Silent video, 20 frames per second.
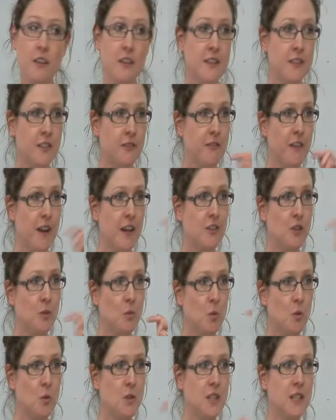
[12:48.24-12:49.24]
these effector
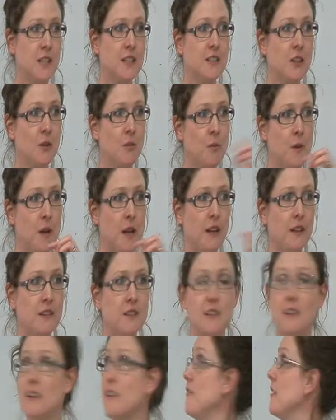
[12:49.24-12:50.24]
proteins are being
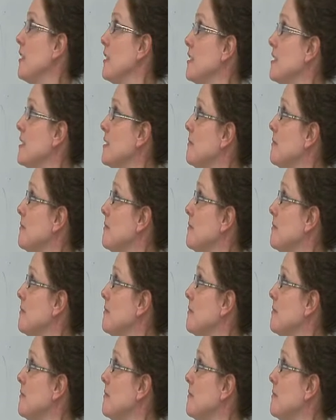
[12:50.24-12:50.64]
delivered.